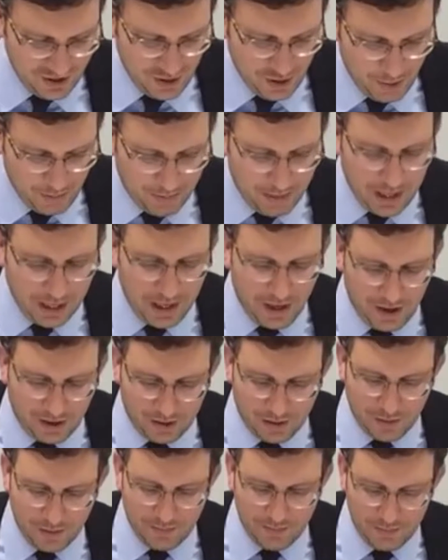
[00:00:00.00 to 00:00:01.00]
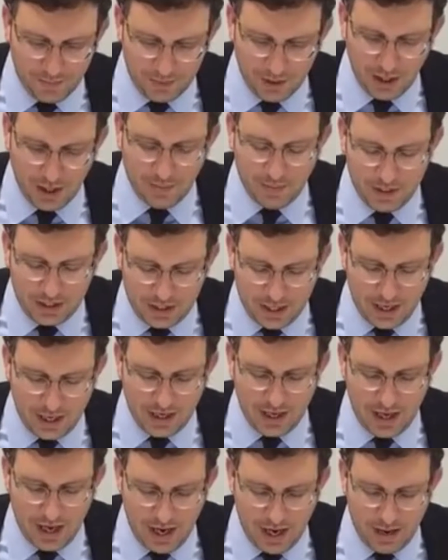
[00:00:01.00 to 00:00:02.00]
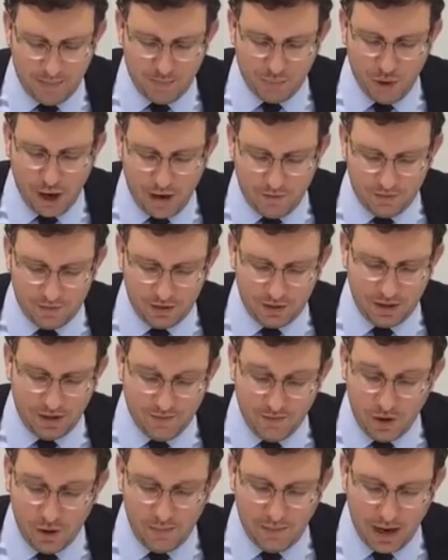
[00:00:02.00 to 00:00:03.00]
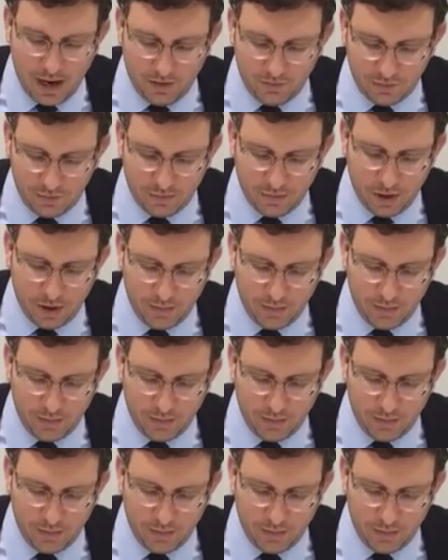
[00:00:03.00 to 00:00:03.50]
Balak. Bilam is a prophet, a very powerful